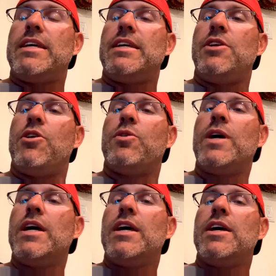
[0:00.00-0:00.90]

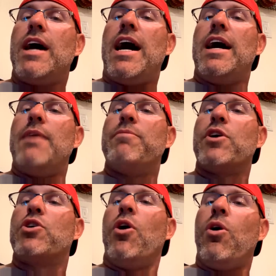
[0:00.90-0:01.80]
the
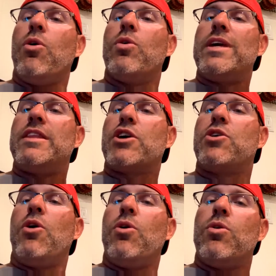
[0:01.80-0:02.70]

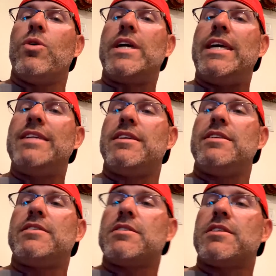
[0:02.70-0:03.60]
goal isn't
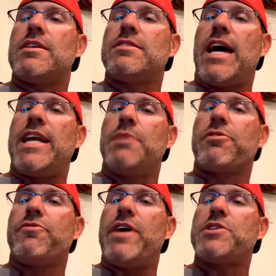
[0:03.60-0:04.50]
to sign a
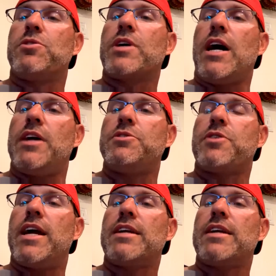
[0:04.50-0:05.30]
professional contract.